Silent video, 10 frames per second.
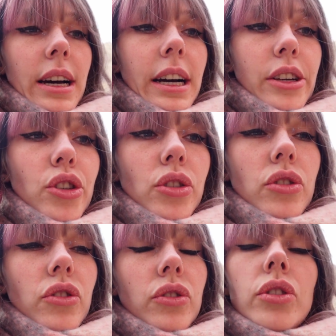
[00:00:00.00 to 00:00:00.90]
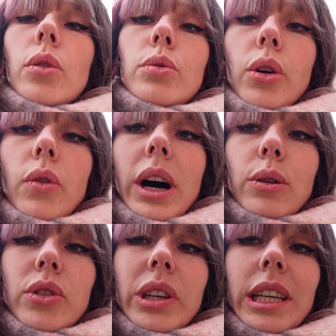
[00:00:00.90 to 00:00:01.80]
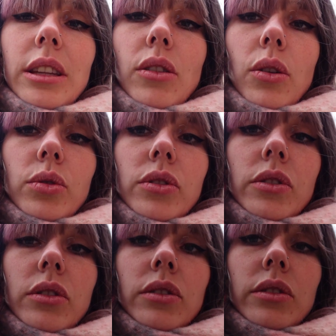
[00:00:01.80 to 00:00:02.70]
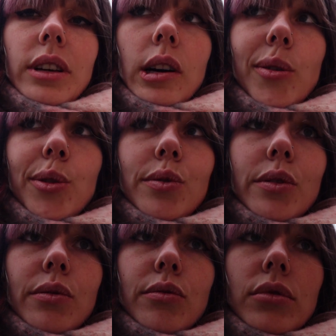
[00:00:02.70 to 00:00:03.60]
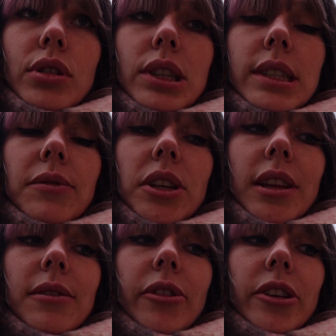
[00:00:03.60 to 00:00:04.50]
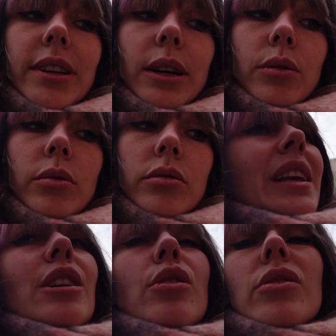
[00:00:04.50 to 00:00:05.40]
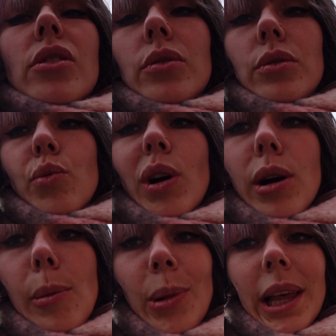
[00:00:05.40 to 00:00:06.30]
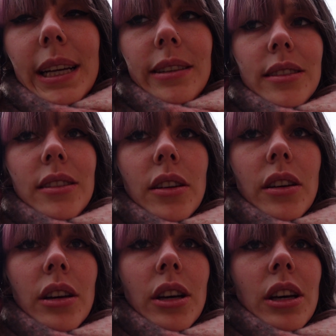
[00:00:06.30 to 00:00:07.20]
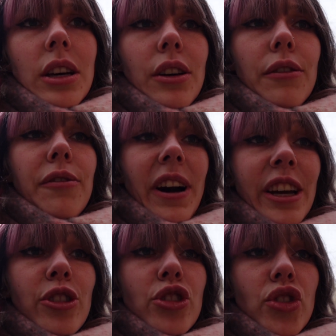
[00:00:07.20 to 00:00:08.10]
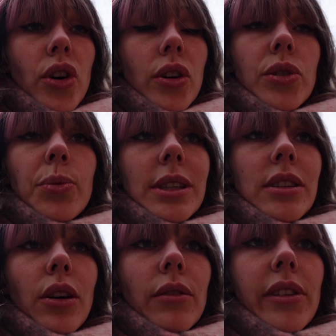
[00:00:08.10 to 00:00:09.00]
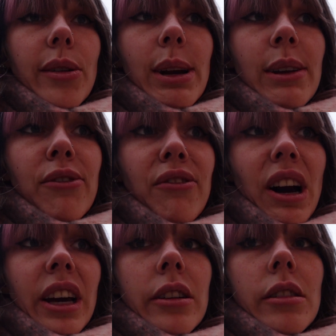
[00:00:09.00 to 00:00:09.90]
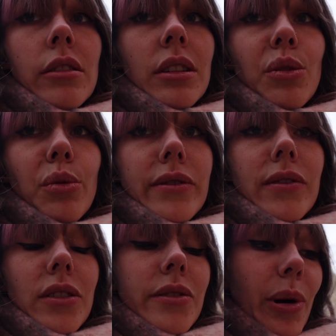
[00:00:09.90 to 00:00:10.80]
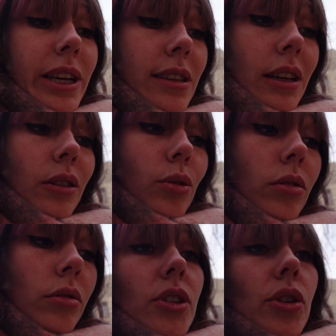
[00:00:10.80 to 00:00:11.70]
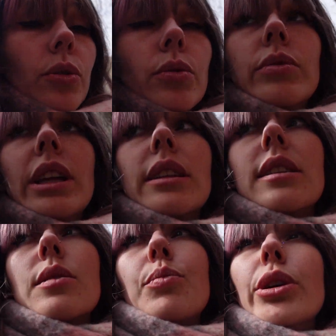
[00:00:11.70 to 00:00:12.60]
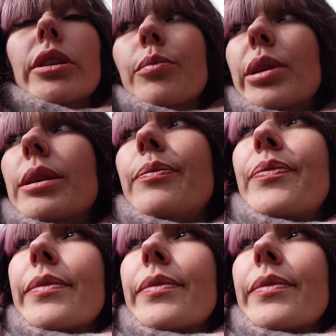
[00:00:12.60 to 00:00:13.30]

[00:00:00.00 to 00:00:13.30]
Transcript: I just don't know how to eat those tacos because everything falls out and also one complaint the fire sauce was not very fire it was not spicy at all so that disappointed me